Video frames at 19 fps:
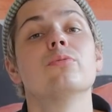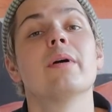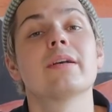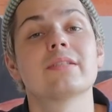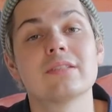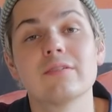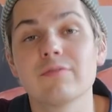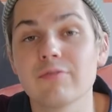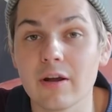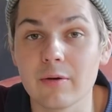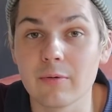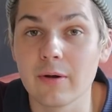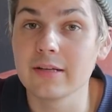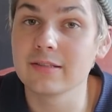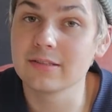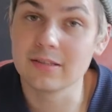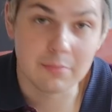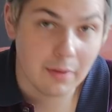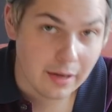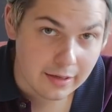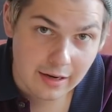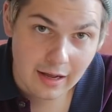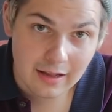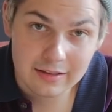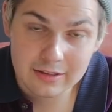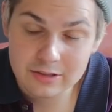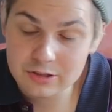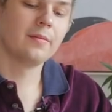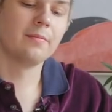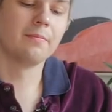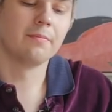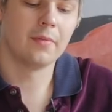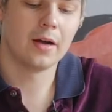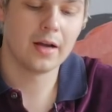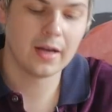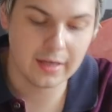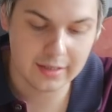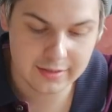Mexican fried rice to my knowledge.
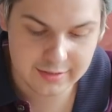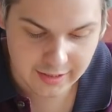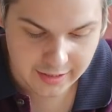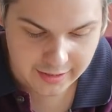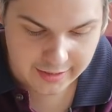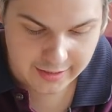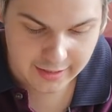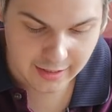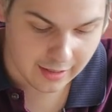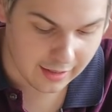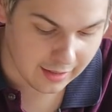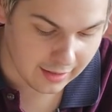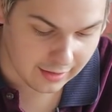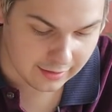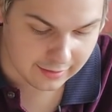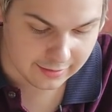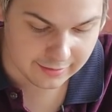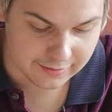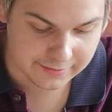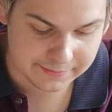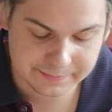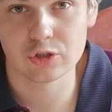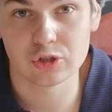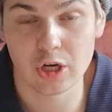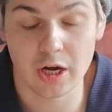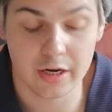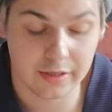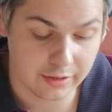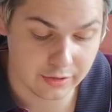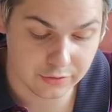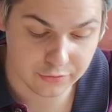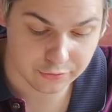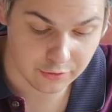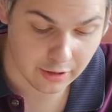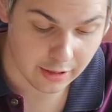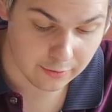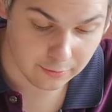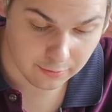My take on Chinese
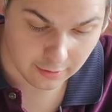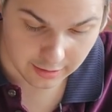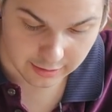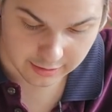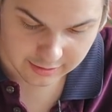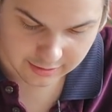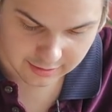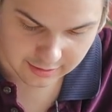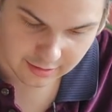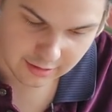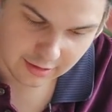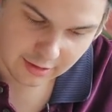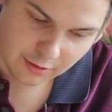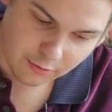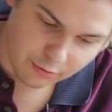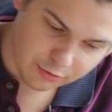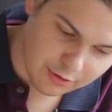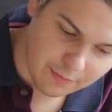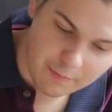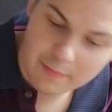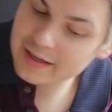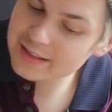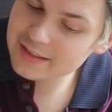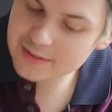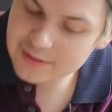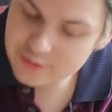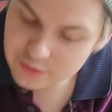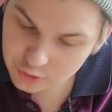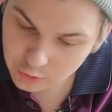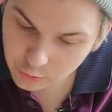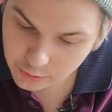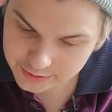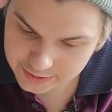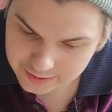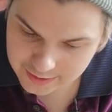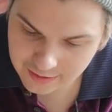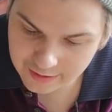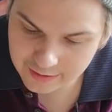fried rice with a Mexican
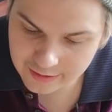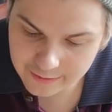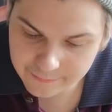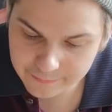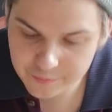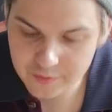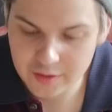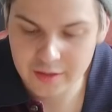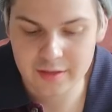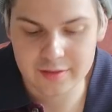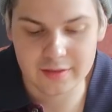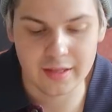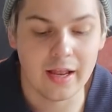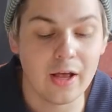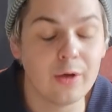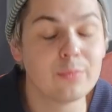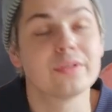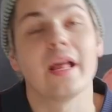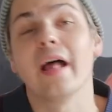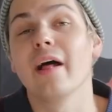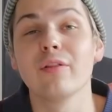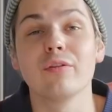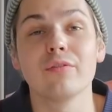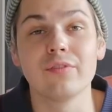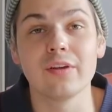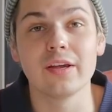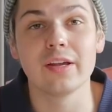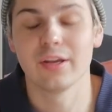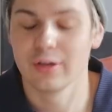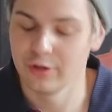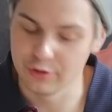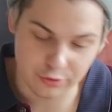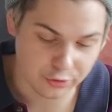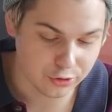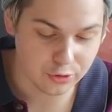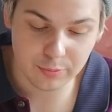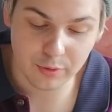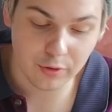twist on it that helps elevate
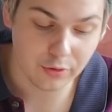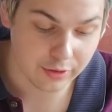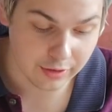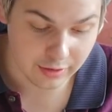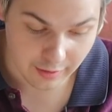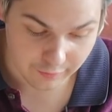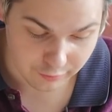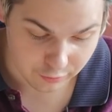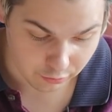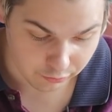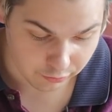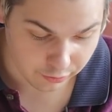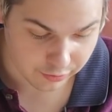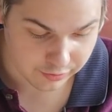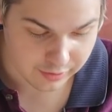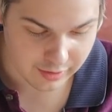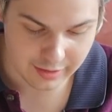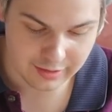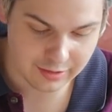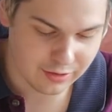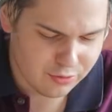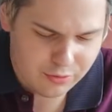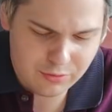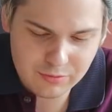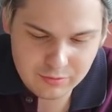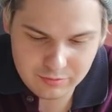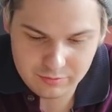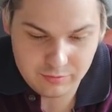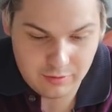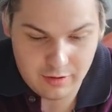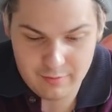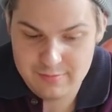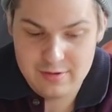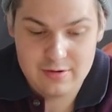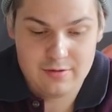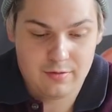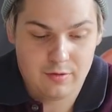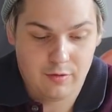your Chipotle leftovers into, I
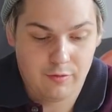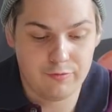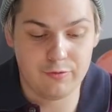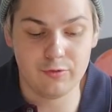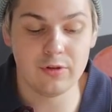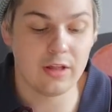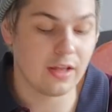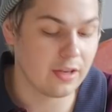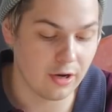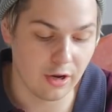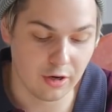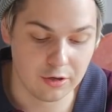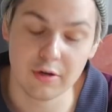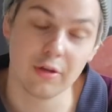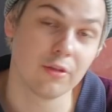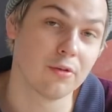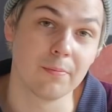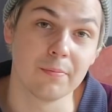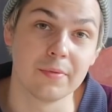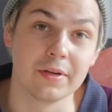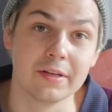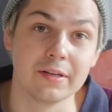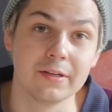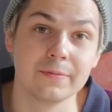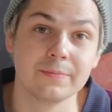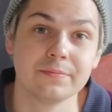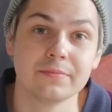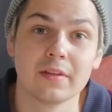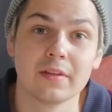mean, a full-on another meal.